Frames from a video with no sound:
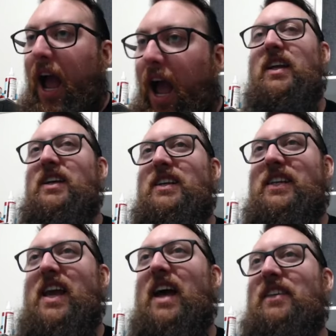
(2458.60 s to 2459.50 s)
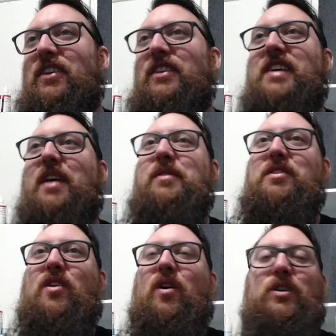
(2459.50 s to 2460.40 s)
yeah, it turns out when you're a
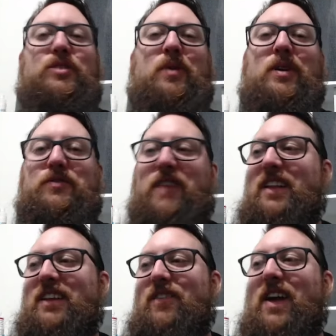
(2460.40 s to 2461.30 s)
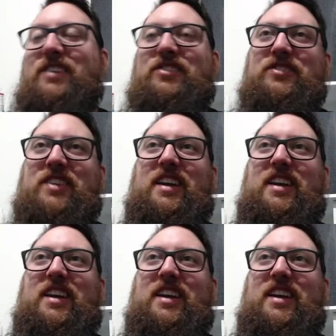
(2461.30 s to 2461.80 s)
hodgepodge of alien races in